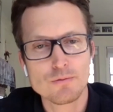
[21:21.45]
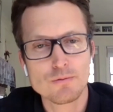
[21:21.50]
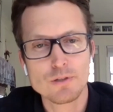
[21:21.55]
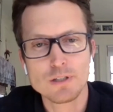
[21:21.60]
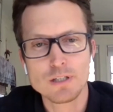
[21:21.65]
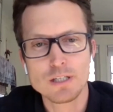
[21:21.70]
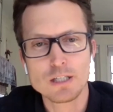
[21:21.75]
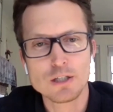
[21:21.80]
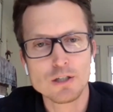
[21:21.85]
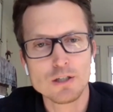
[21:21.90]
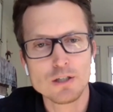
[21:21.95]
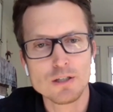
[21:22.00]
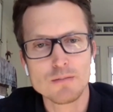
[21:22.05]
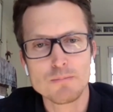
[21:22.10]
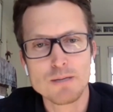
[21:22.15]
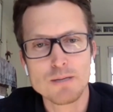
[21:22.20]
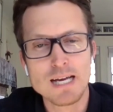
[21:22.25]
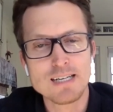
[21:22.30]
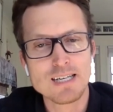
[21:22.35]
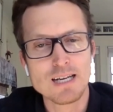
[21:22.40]
really
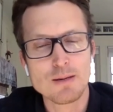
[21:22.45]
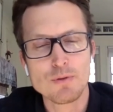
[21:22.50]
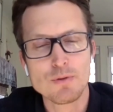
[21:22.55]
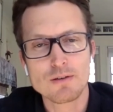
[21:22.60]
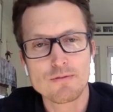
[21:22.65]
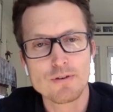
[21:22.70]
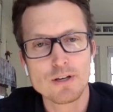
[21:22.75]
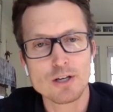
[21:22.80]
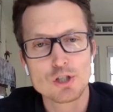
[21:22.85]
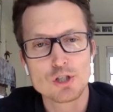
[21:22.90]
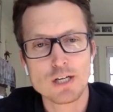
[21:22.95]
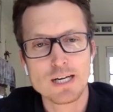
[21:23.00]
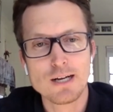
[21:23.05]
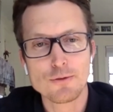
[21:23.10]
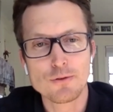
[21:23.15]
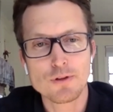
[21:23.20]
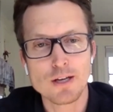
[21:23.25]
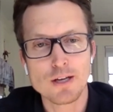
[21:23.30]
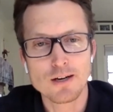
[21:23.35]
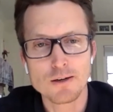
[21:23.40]
good pandemic fiction
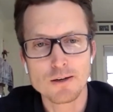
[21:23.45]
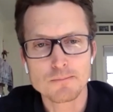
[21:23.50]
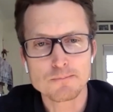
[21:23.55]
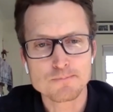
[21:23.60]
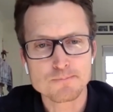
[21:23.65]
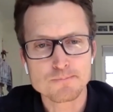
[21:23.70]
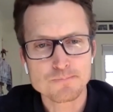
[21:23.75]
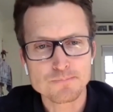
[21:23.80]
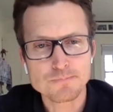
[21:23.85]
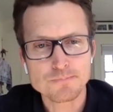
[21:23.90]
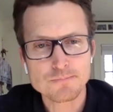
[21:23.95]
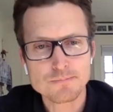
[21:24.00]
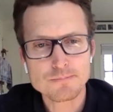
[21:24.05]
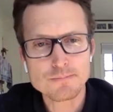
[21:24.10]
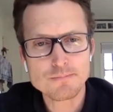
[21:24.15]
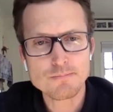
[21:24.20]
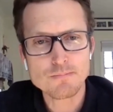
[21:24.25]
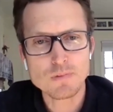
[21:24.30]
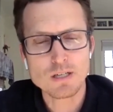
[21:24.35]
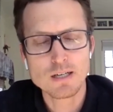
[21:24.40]
out there
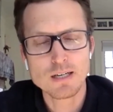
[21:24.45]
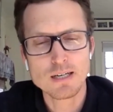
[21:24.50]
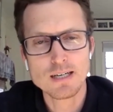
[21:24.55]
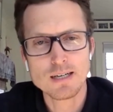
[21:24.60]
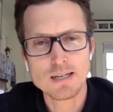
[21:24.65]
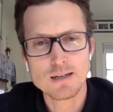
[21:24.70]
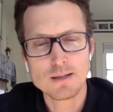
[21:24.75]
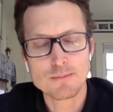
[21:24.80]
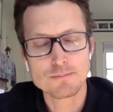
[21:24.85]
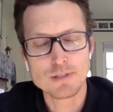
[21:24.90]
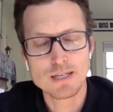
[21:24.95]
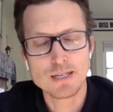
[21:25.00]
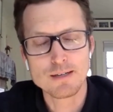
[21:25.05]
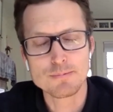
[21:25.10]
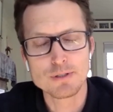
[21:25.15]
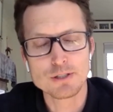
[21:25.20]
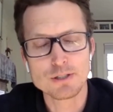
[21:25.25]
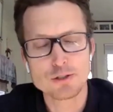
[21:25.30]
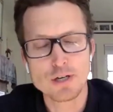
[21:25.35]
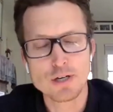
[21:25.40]
uh,
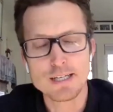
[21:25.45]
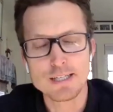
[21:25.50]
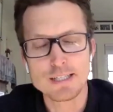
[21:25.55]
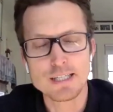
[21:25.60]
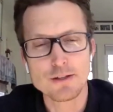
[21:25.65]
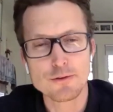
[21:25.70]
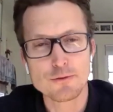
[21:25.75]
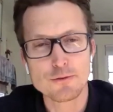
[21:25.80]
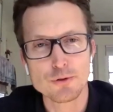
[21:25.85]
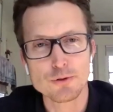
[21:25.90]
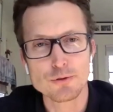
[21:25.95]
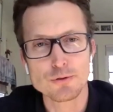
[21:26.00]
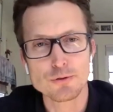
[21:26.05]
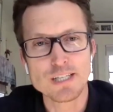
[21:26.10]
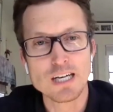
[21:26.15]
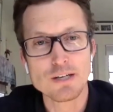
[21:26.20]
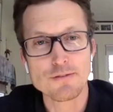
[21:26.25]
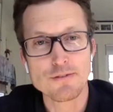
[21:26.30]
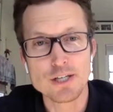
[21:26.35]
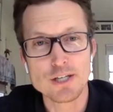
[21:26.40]
i've been trying to get through
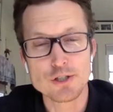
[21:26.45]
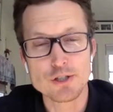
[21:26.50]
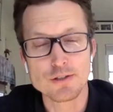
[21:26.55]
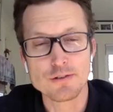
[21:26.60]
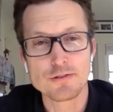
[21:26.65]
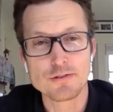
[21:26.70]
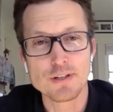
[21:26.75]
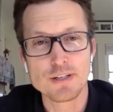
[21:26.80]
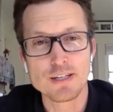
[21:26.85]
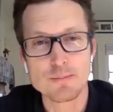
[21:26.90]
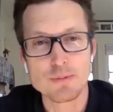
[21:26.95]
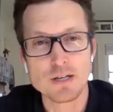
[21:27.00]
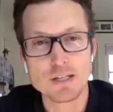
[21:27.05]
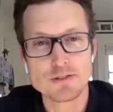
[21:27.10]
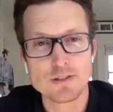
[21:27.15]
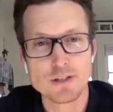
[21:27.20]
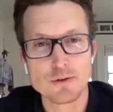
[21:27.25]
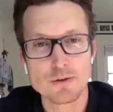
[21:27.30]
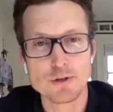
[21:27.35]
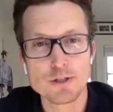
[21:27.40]
salvation city by
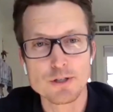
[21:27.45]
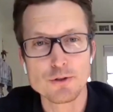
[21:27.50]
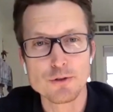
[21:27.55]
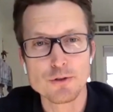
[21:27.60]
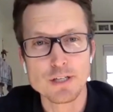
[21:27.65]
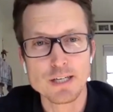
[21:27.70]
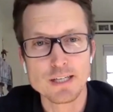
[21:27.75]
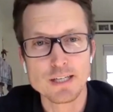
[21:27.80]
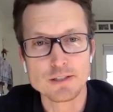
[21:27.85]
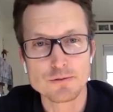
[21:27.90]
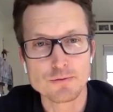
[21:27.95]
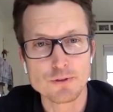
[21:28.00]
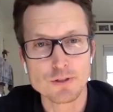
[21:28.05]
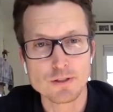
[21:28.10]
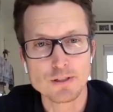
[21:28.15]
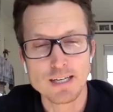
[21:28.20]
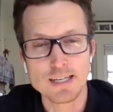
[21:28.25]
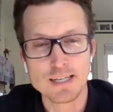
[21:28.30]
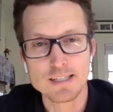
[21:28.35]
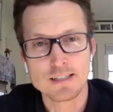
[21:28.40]
sigrid nunez for
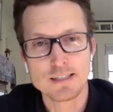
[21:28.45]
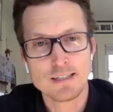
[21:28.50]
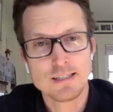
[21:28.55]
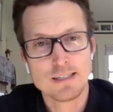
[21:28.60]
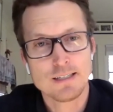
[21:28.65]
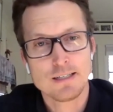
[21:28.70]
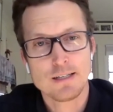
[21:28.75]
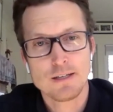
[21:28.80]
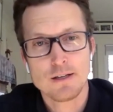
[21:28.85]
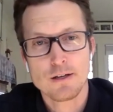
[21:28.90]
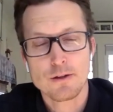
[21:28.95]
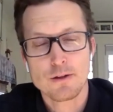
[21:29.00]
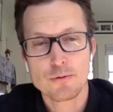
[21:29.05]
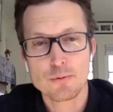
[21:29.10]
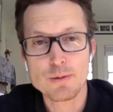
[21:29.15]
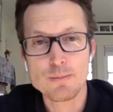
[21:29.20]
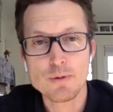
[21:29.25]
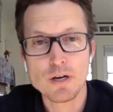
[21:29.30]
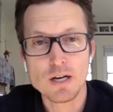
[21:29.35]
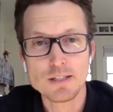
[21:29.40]
like
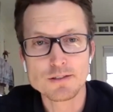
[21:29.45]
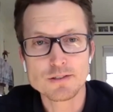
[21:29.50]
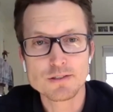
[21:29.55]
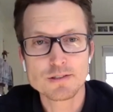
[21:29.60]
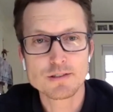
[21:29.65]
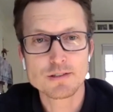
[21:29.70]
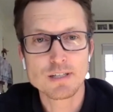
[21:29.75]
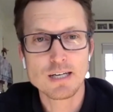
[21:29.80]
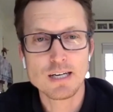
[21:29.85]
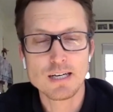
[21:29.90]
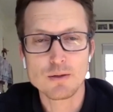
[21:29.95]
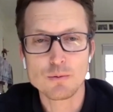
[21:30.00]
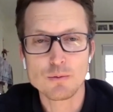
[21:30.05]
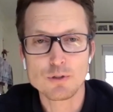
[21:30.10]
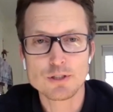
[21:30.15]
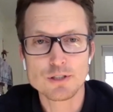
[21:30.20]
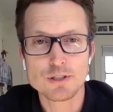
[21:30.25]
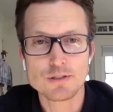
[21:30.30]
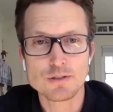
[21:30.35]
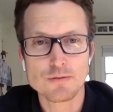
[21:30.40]
three months uh,
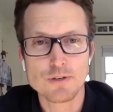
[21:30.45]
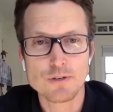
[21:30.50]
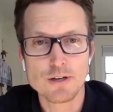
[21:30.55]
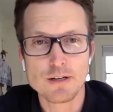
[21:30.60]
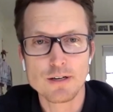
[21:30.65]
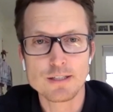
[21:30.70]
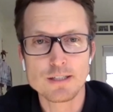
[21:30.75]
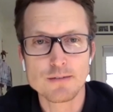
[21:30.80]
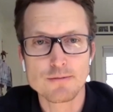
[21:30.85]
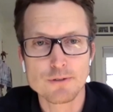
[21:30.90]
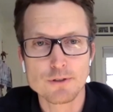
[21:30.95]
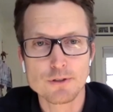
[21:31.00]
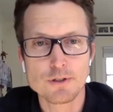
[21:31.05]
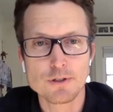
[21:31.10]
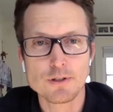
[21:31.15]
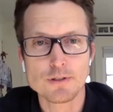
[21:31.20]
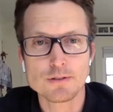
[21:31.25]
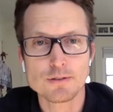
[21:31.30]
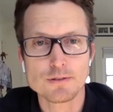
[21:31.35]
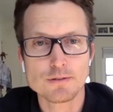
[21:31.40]
which is a very
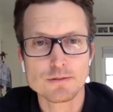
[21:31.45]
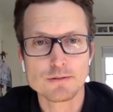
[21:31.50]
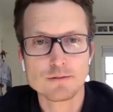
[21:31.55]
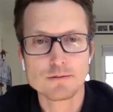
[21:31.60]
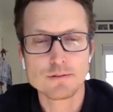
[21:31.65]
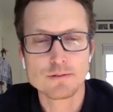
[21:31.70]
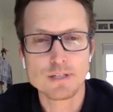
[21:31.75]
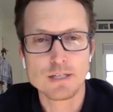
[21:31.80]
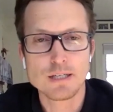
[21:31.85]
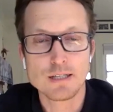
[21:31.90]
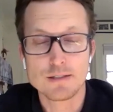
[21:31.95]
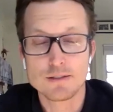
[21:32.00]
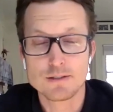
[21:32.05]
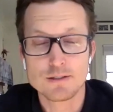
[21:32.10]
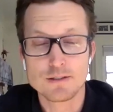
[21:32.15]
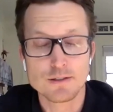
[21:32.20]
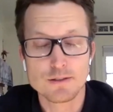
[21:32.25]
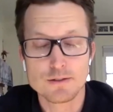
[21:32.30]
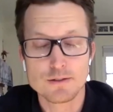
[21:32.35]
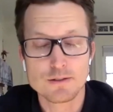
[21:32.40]
difficult yeah,
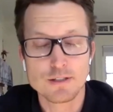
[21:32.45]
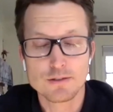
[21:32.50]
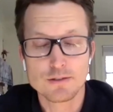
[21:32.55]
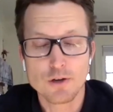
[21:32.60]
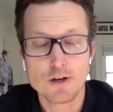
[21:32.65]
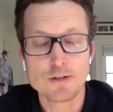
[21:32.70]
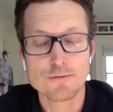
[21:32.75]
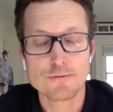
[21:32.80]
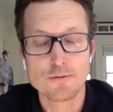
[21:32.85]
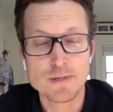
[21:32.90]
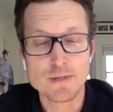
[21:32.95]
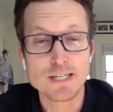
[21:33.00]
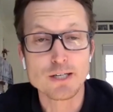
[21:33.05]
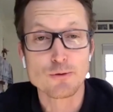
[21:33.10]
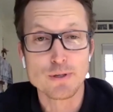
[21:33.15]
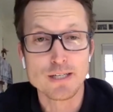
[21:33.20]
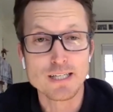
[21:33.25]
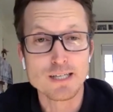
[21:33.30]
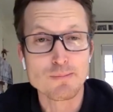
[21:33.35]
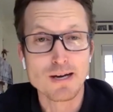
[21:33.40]
uh, it's hard for me
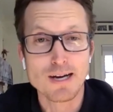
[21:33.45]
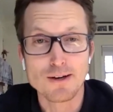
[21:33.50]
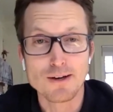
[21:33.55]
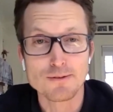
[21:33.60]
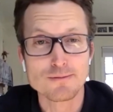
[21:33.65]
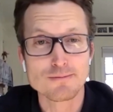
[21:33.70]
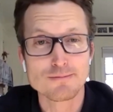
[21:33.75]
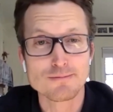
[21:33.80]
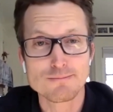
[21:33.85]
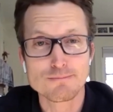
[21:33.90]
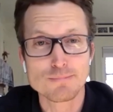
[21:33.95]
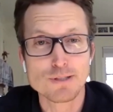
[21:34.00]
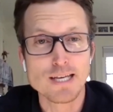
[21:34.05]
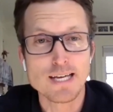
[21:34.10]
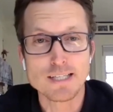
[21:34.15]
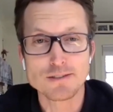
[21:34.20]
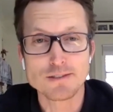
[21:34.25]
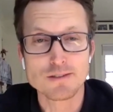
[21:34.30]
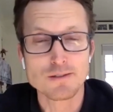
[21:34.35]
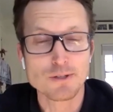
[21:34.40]
to read about
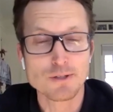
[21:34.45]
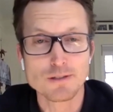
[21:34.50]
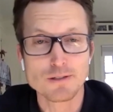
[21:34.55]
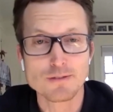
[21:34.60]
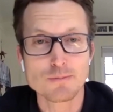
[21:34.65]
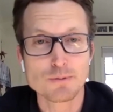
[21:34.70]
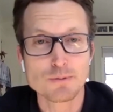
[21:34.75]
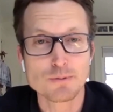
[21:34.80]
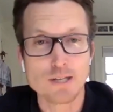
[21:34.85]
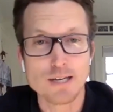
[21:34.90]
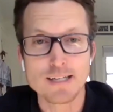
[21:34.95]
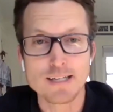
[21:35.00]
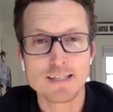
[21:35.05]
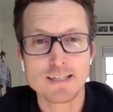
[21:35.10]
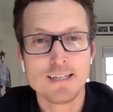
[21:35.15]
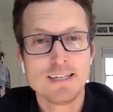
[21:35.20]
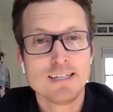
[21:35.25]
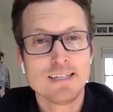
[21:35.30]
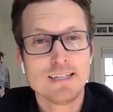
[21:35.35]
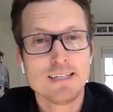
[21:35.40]
plagues in the middle of a plague,